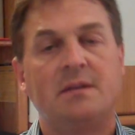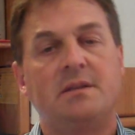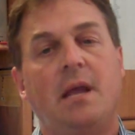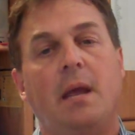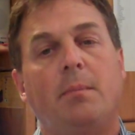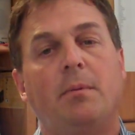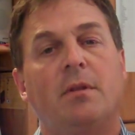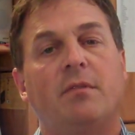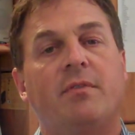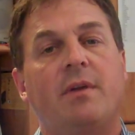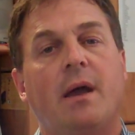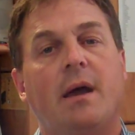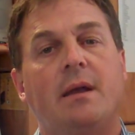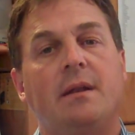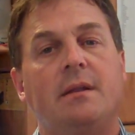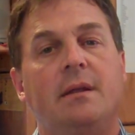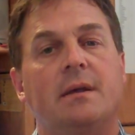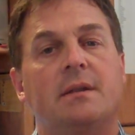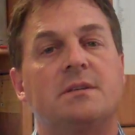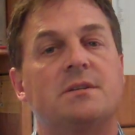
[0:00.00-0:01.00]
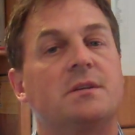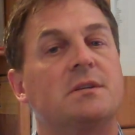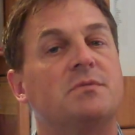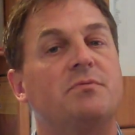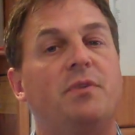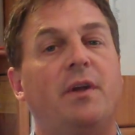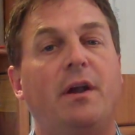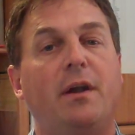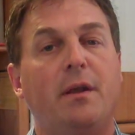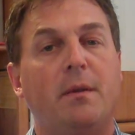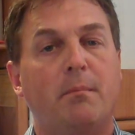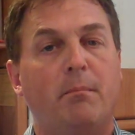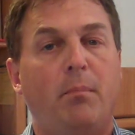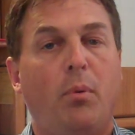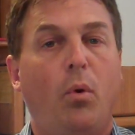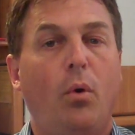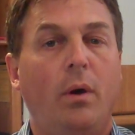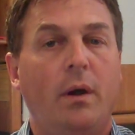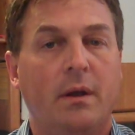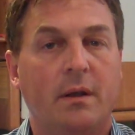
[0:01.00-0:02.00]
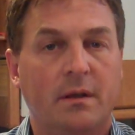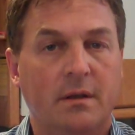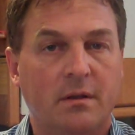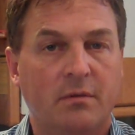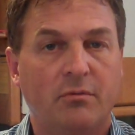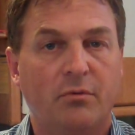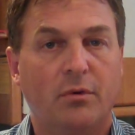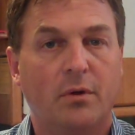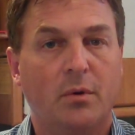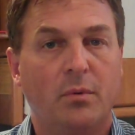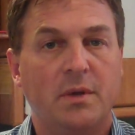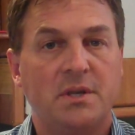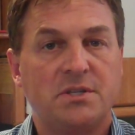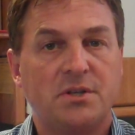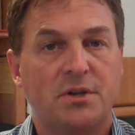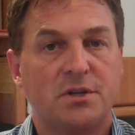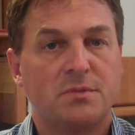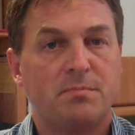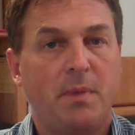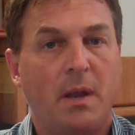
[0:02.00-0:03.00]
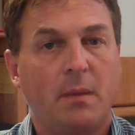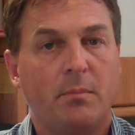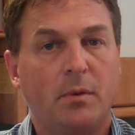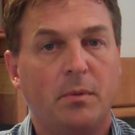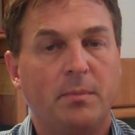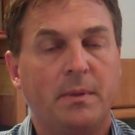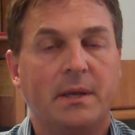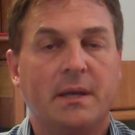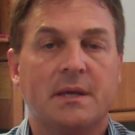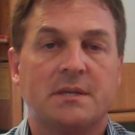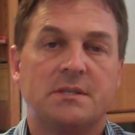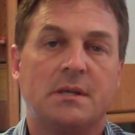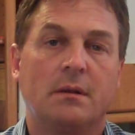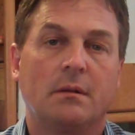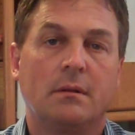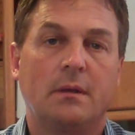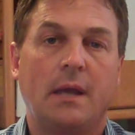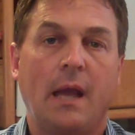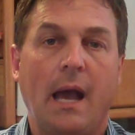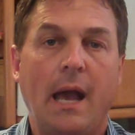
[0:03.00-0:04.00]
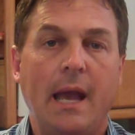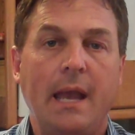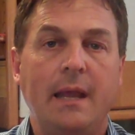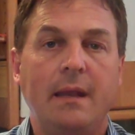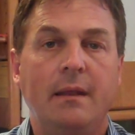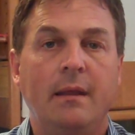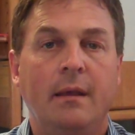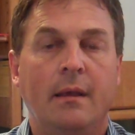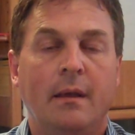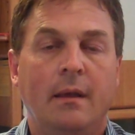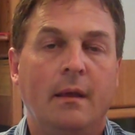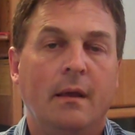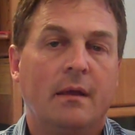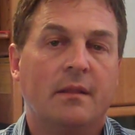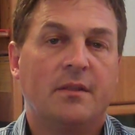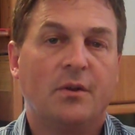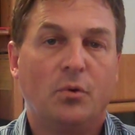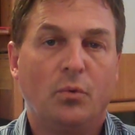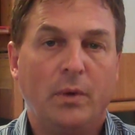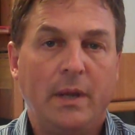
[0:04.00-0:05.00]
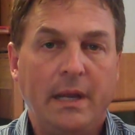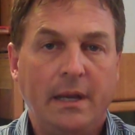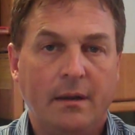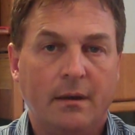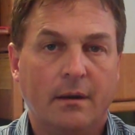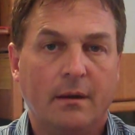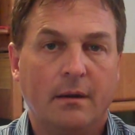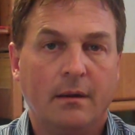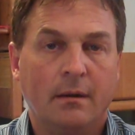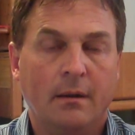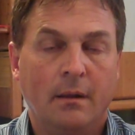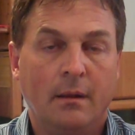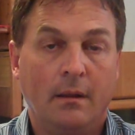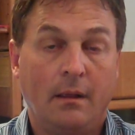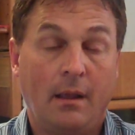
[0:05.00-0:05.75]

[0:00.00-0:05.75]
Table of contents is very important for a research paper because it'll guide the reader